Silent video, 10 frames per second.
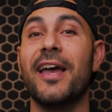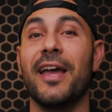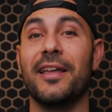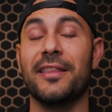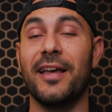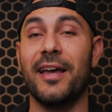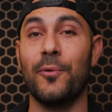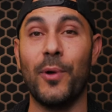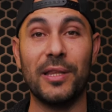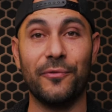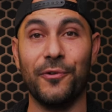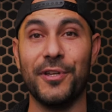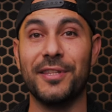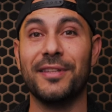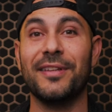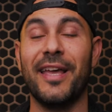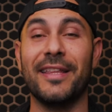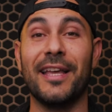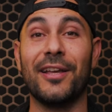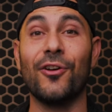and I went for it and I